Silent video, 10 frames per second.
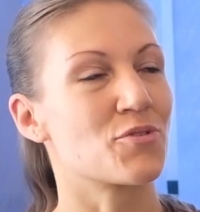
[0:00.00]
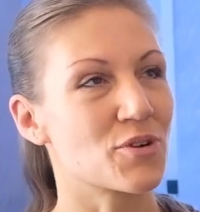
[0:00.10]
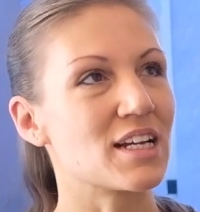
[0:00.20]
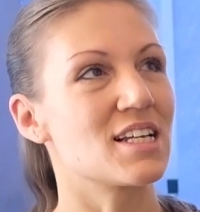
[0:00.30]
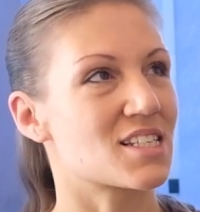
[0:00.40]

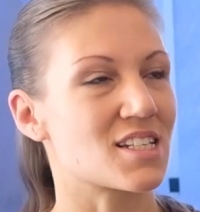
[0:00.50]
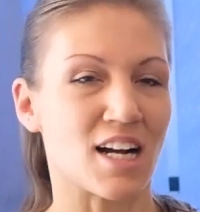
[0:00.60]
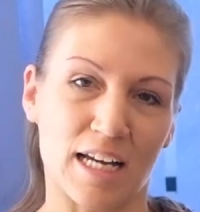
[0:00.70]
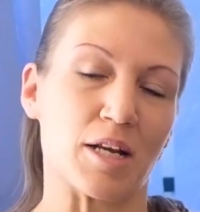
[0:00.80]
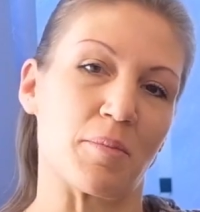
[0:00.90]
really
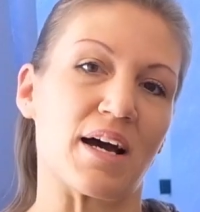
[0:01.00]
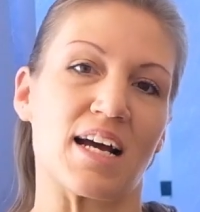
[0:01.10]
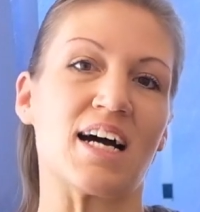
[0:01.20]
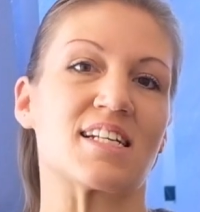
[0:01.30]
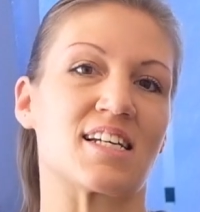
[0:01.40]
stuck in my
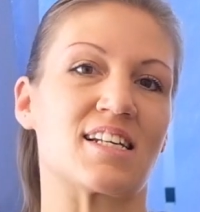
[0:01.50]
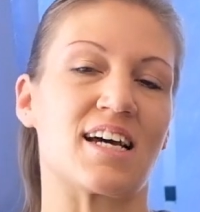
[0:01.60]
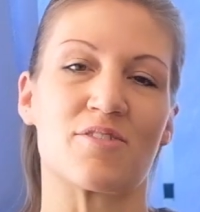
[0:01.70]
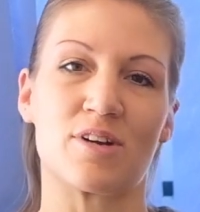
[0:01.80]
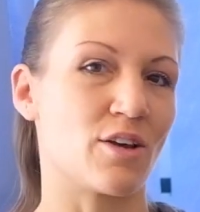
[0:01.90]
heart, and
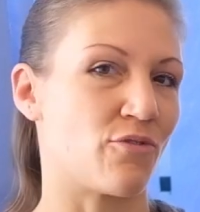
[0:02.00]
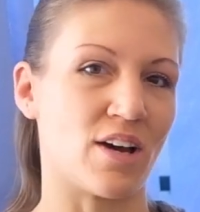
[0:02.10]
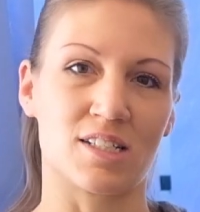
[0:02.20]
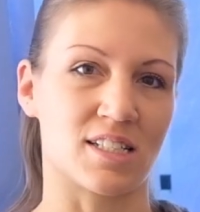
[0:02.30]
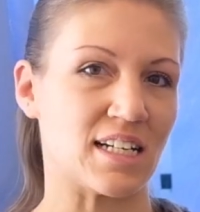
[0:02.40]
I really
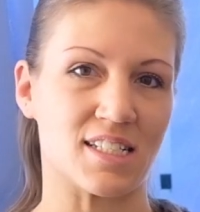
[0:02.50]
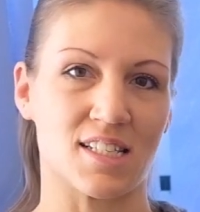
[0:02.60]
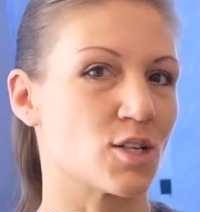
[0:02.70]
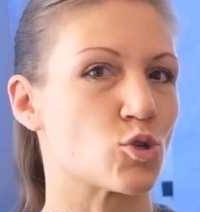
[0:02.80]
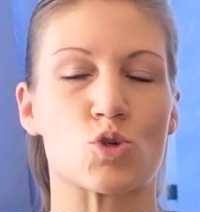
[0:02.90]
felt that
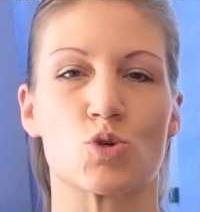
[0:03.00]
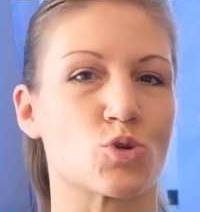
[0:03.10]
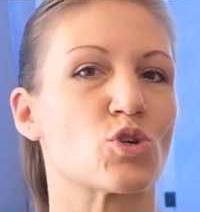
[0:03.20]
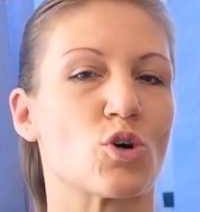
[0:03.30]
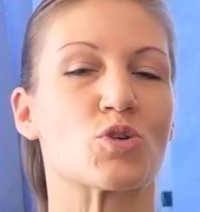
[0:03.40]
this
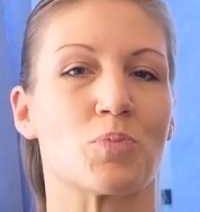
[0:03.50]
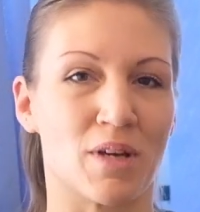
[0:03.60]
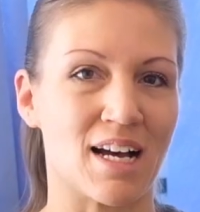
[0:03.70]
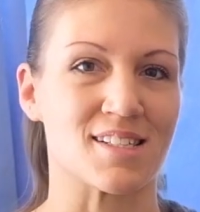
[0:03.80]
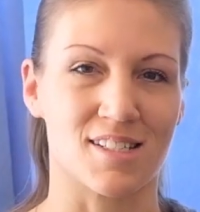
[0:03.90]
should not
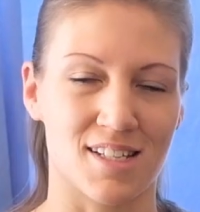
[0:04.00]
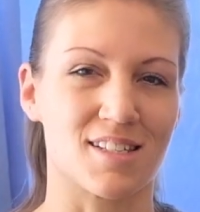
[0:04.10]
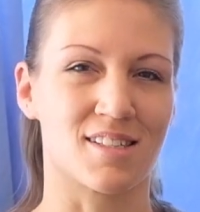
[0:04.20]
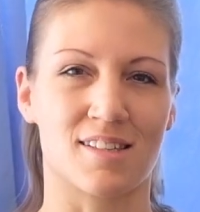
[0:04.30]
be as it is.